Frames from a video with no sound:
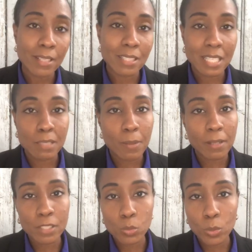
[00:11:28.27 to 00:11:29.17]
Did I spell
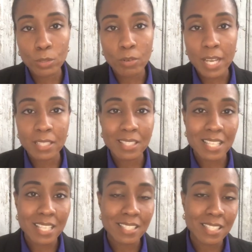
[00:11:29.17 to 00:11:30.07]
this word right? Does
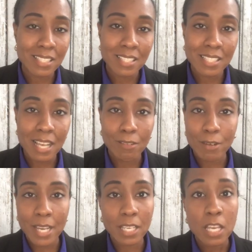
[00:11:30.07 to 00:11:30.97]
that sentence sound
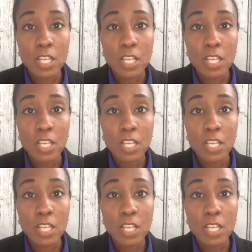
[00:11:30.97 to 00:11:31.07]
right?